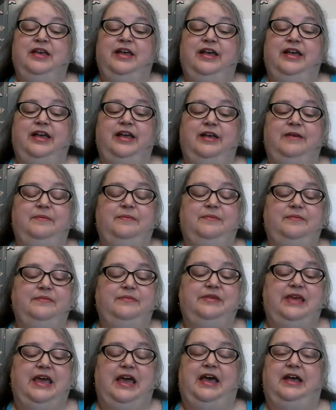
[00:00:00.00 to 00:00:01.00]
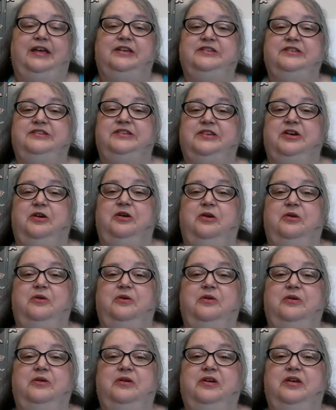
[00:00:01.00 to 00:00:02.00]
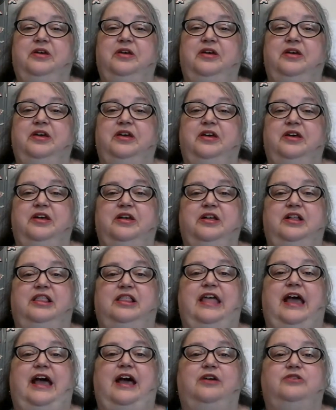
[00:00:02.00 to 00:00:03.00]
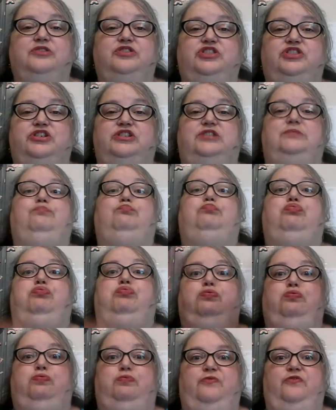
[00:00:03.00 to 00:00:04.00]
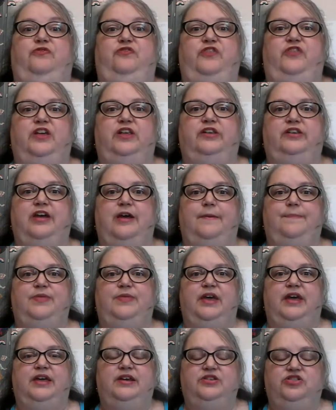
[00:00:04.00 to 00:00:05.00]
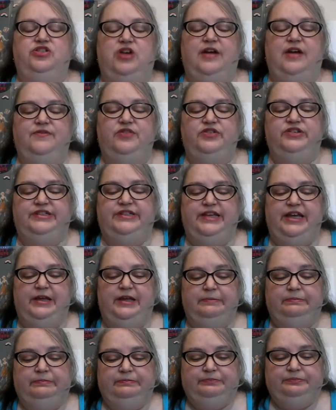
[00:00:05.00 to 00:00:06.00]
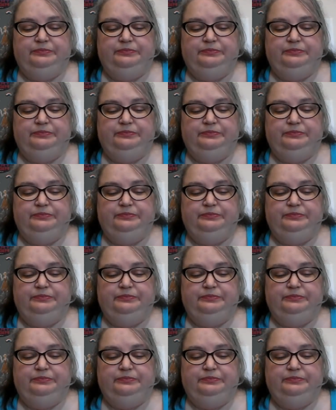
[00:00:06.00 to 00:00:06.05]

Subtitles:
Yeah, so clouds just filled up that driver's seat.